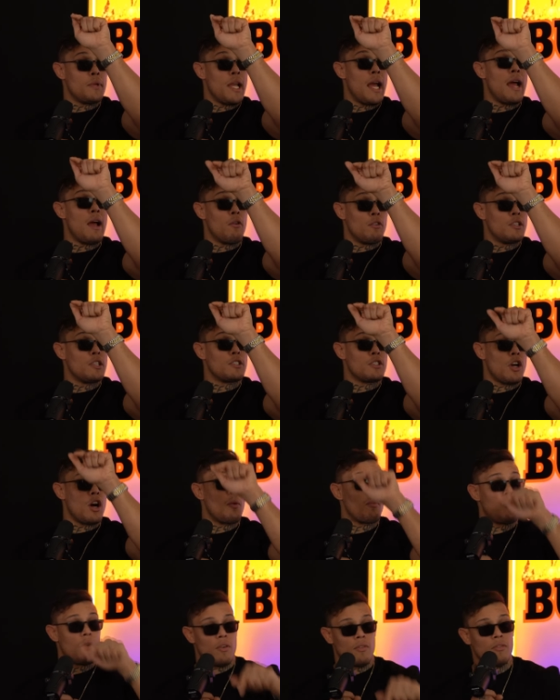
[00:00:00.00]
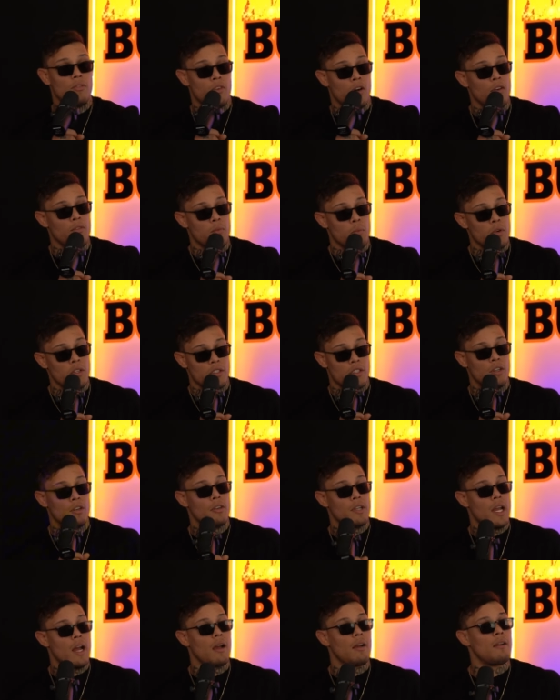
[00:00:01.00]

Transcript: Yeah, on the top of, of Brazil. Yeah.